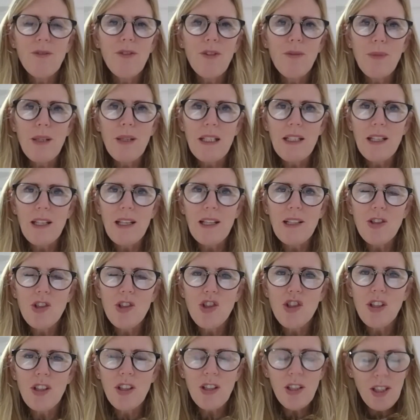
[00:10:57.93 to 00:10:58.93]
for
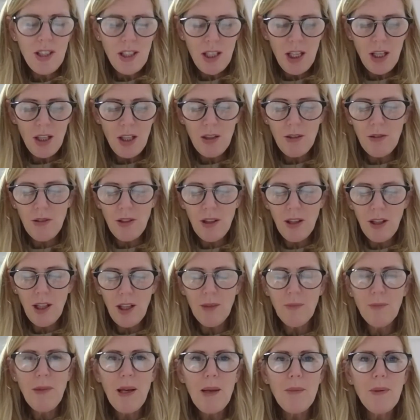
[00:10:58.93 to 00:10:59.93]
mediation. So
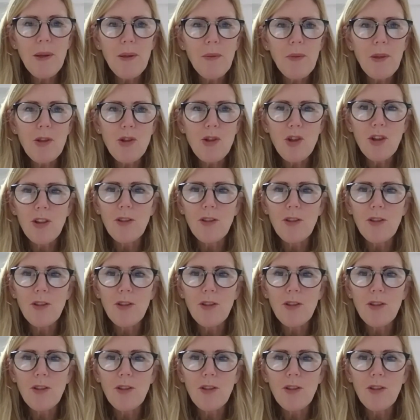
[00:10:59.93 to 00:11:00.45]
maybe we should